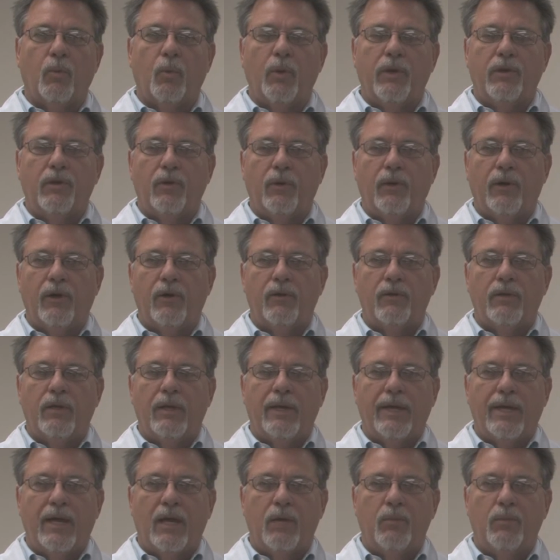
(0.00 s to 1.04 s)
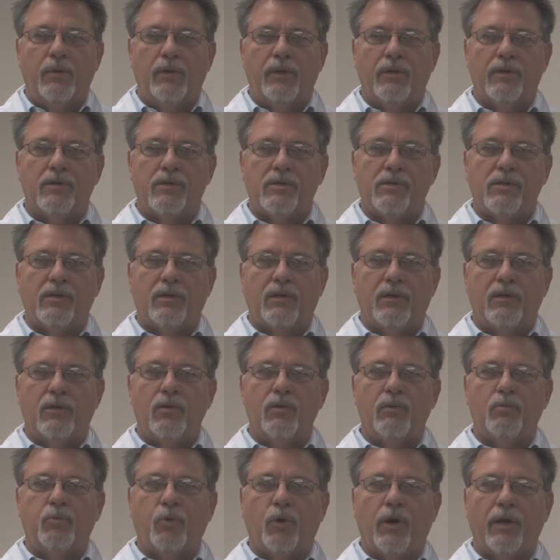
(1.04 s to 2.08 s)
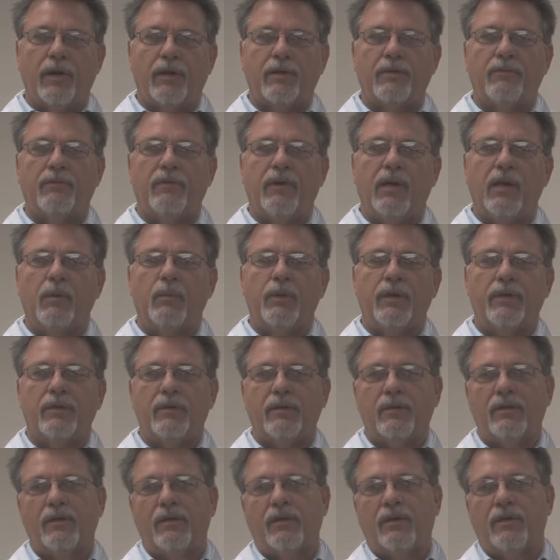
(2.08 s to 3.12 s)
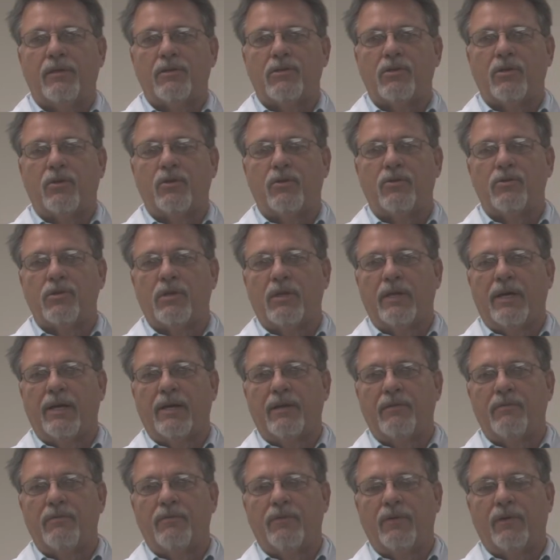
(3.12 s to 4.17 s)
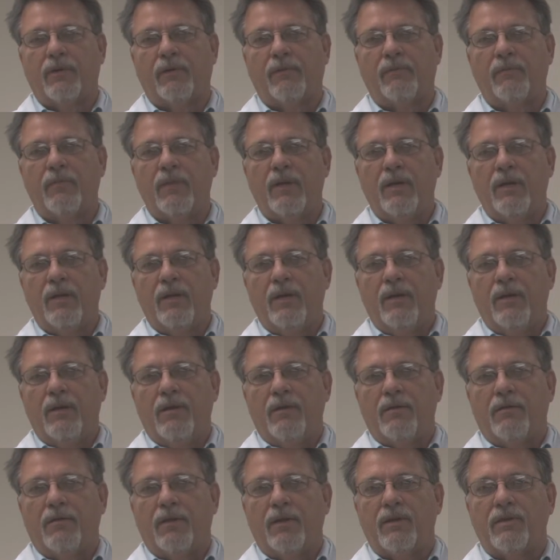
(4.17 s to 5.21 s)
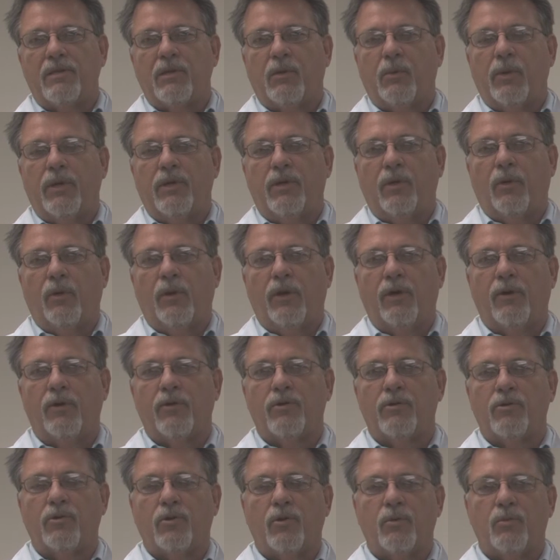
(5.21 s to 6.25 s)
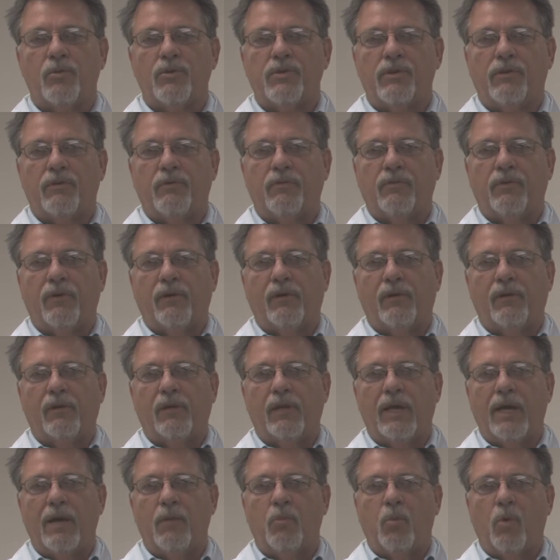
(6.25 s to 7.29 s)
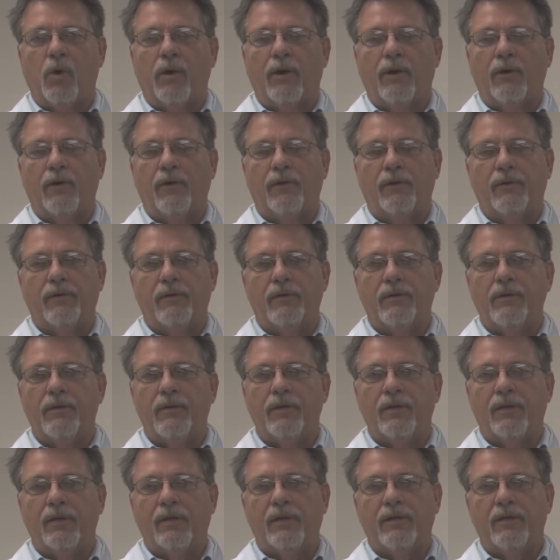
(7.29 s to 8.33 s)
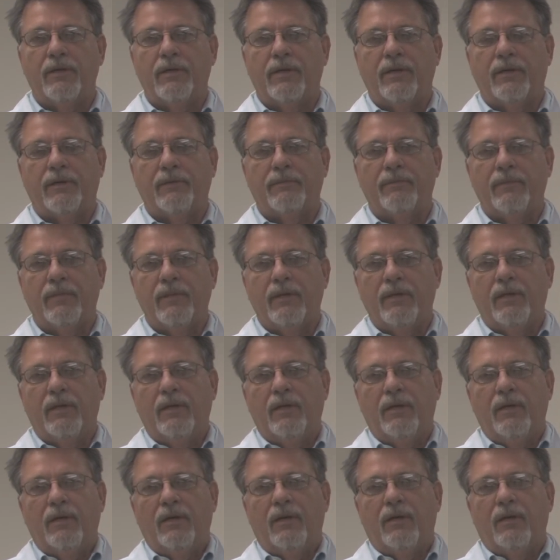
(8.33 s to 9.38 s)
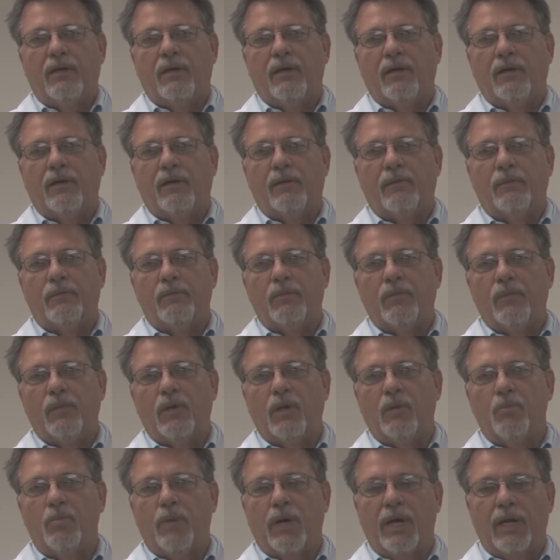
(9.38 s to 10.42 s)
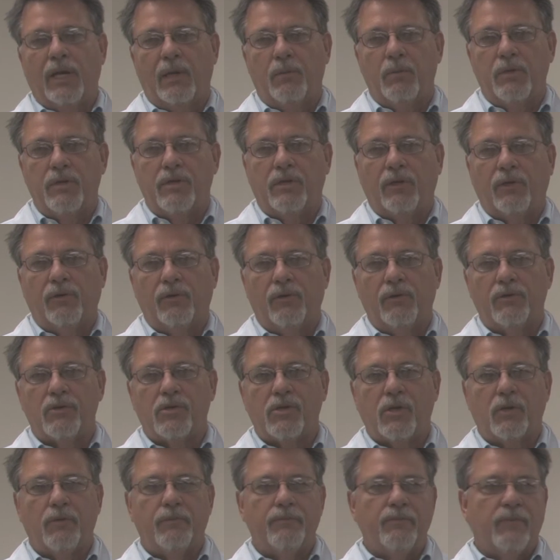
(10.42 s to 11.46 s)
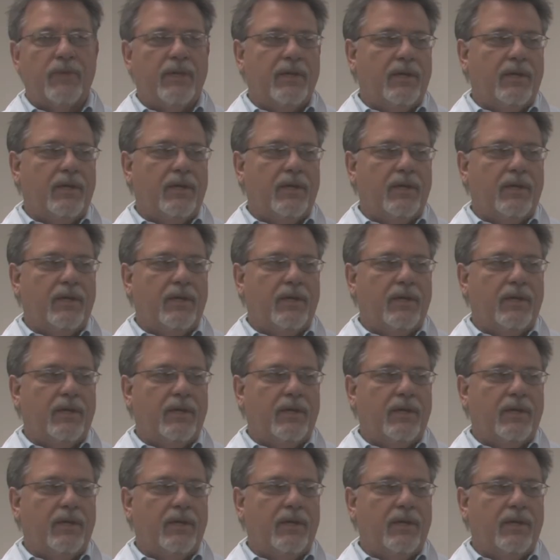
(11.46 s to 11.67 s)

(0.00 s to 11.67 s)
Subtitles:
that we do here in the lab is new product development, and so there's a lot of things that we do here in terms of labware and combining materials. So